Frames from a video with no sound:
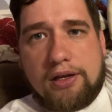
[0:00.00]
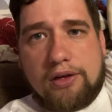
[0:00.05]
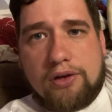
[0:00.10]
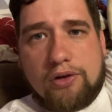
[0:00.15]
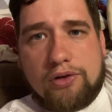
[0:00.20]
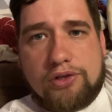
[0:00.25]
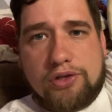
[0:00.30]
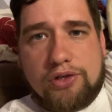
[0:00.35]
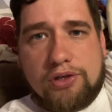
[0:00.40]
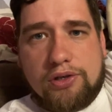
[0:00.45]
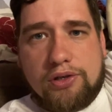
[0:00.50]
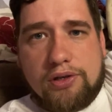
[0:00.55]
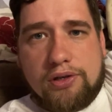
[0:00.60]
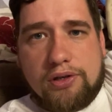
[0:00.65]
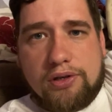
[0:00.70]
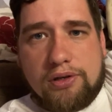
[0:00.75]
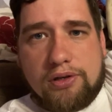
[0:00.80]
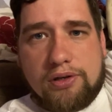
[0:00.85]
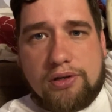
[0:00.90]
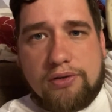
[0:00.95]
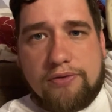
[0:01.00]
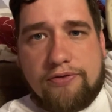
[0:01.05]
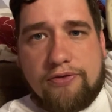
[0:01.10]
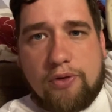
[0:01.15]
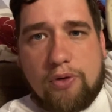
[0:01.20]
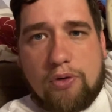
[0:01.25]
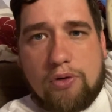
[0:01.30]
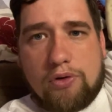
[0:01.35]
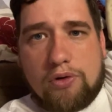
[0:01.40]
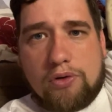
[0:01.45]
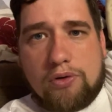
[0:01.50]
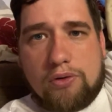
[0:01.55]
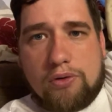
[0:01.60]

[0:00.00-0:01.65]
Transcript: Got four